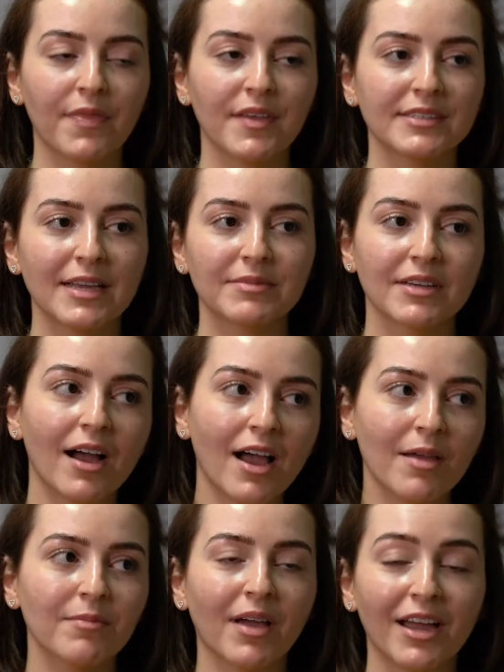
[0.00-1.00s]
at the same
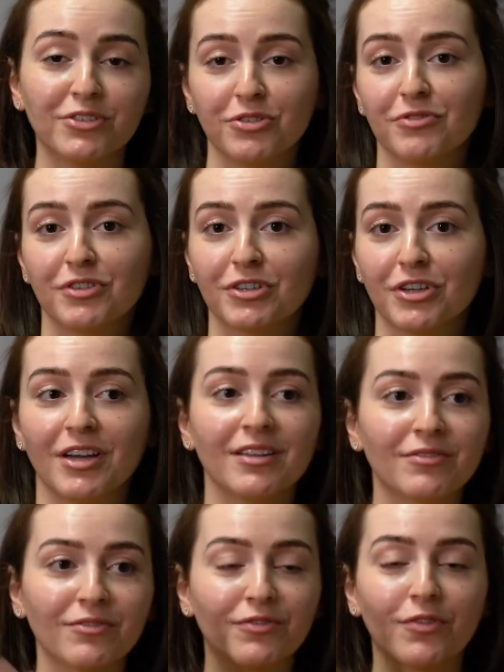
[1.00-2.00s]
time, I do feel
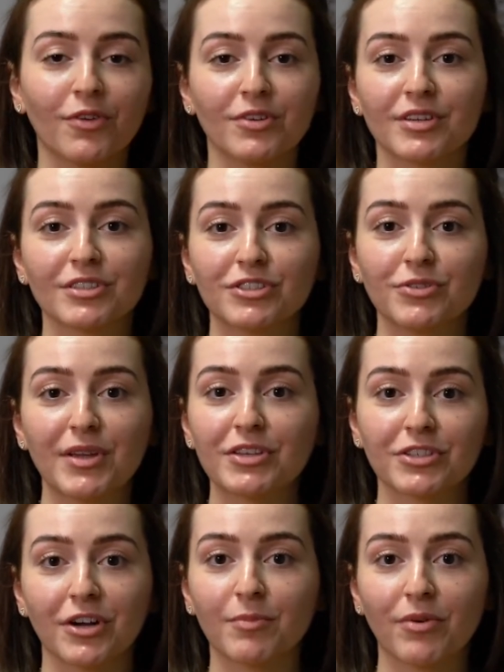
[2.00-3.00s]
good for doing
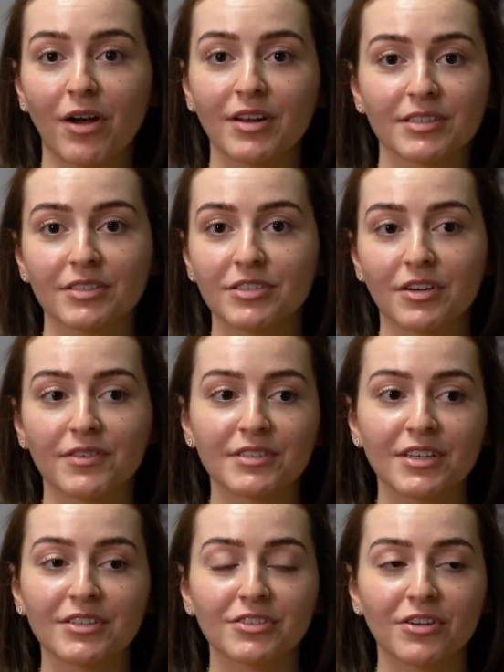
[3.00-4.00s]
certain products and
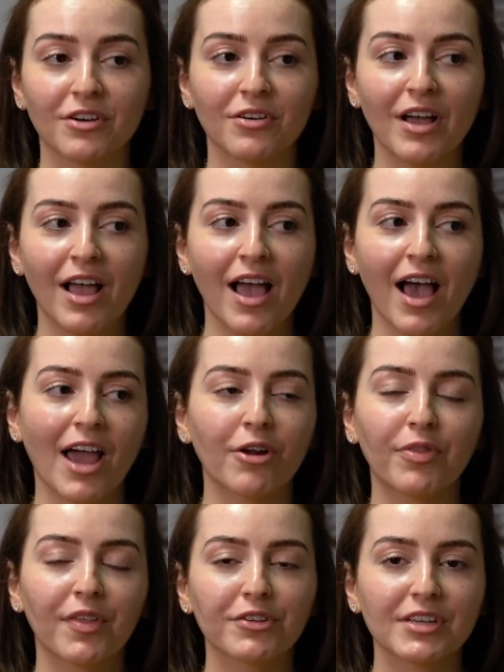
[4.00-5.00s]
services. So I
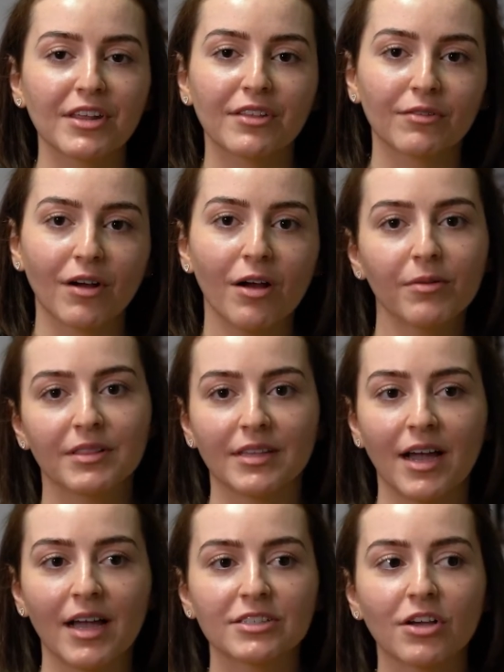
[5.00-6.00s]
don't think there's anything wrong with
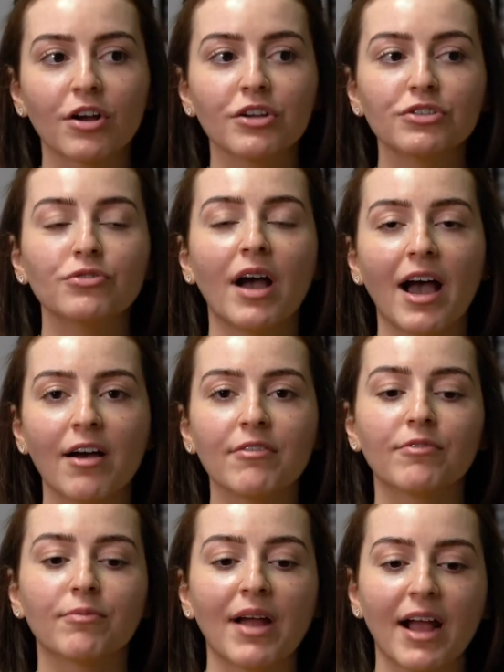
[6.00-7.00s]
that. As long as you
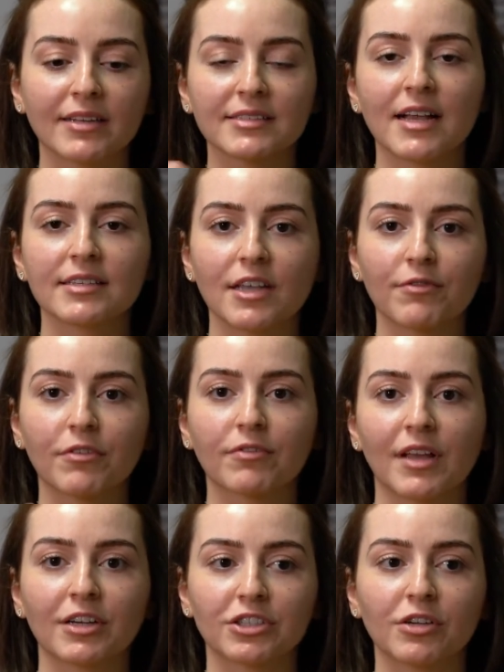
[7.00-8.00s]
have practiced that
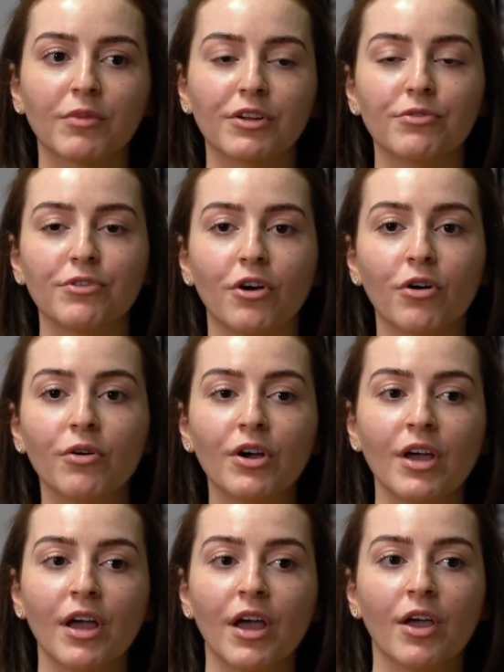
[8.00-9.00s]
self-reflection where you know
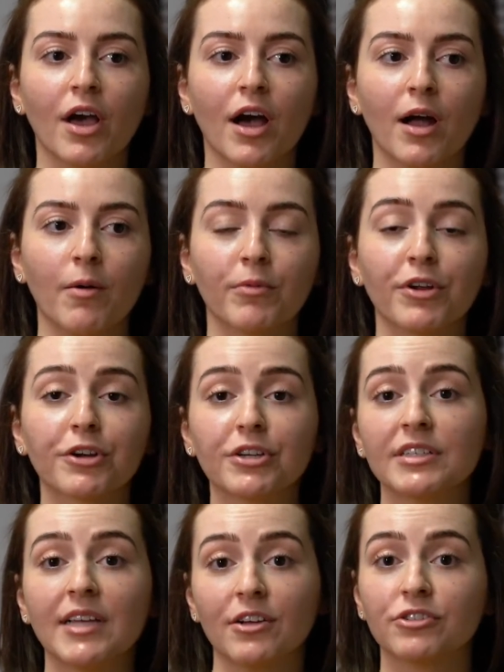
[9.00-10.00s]
what your
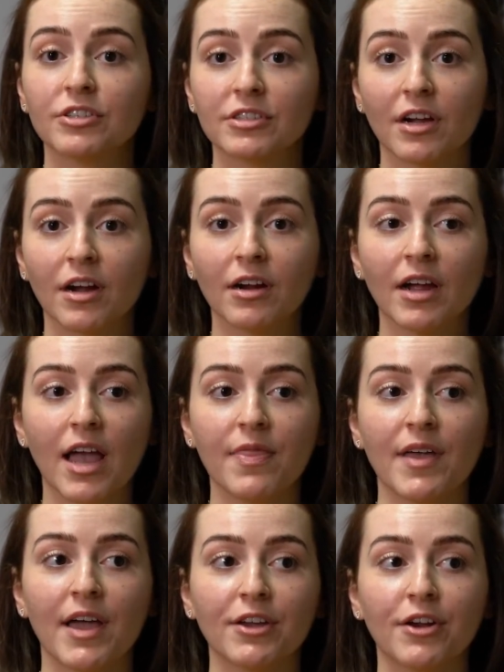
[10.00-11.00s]
intentions are,
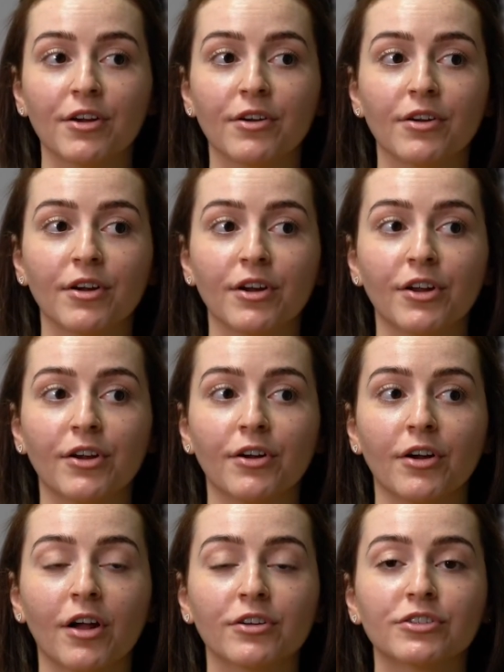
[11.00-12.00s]
and that
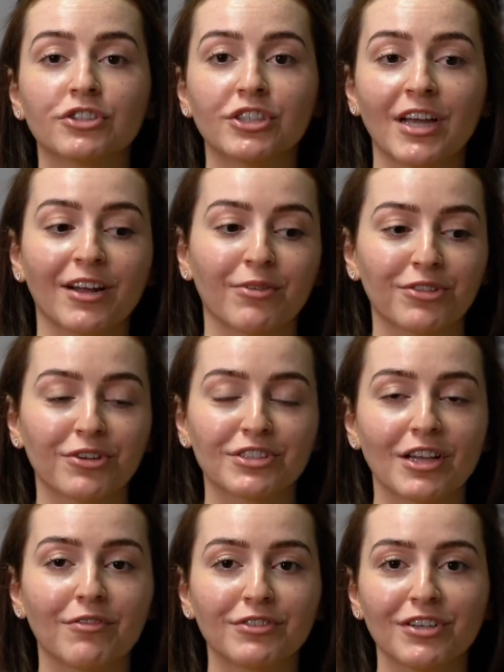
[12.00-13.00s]
you're on check with
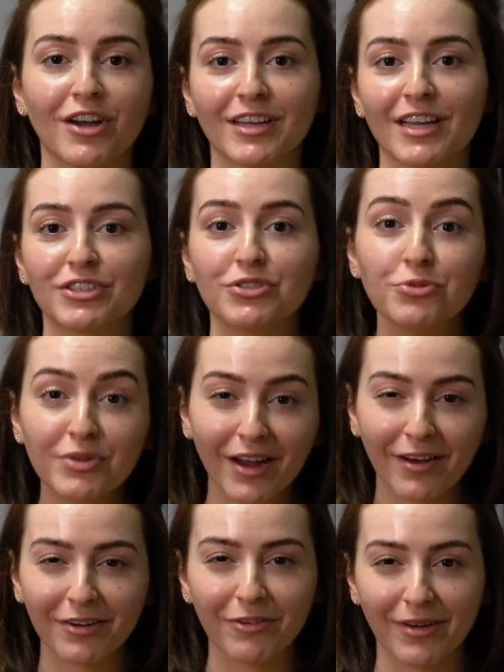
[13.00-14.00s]
yourself to not get too
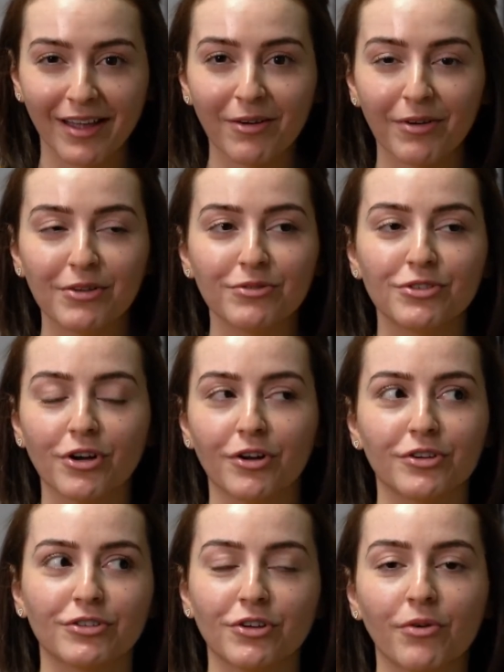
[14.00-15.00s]
carried away where you
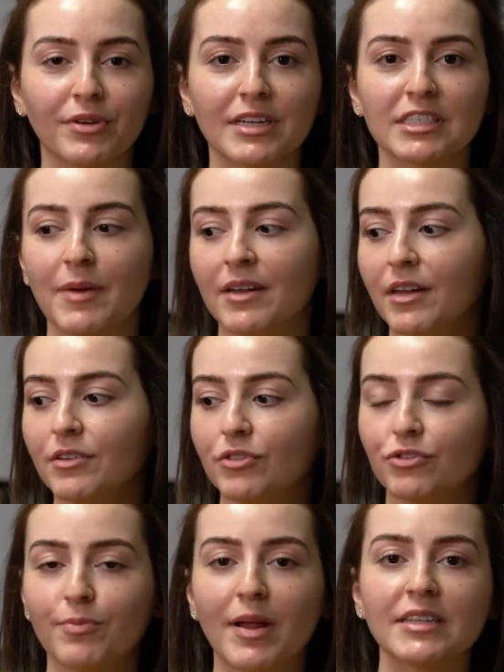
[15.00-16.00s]
don't need to spend a
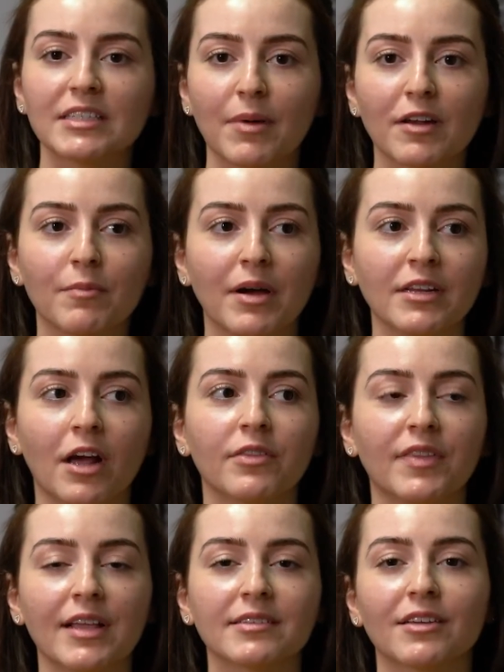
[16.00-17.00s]
tremendous amount of money
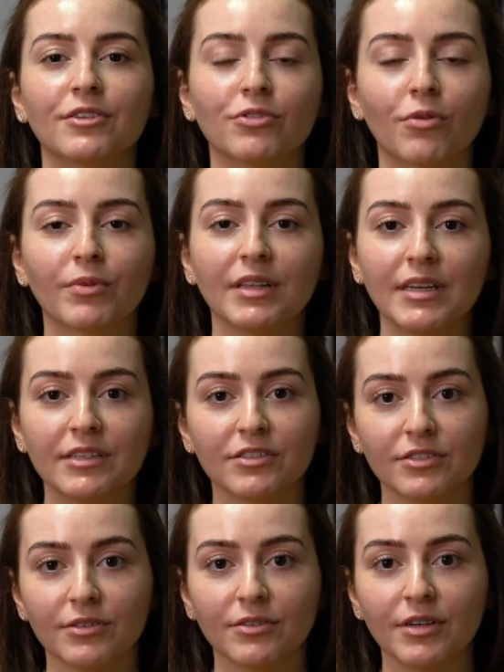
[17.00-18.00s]
on things that you don't really need to
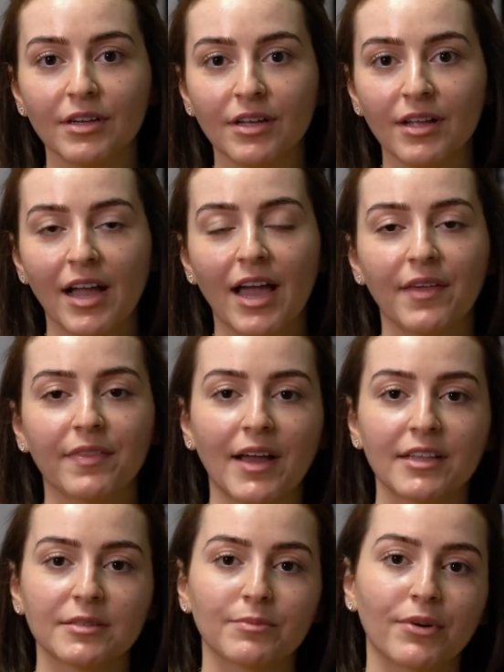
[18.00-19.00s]
do. I think
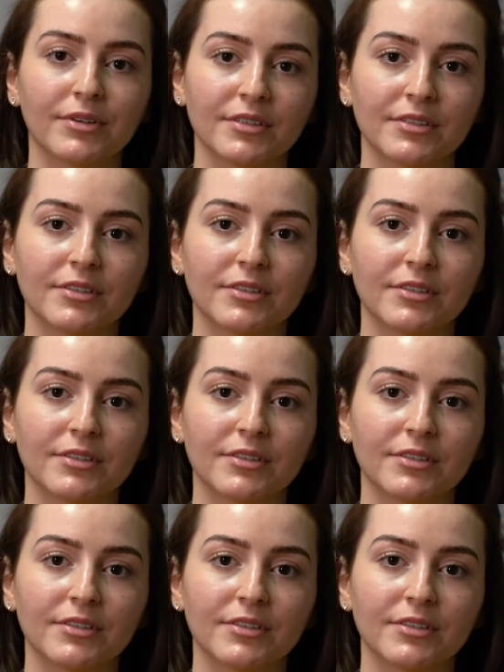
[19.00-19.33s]
that's important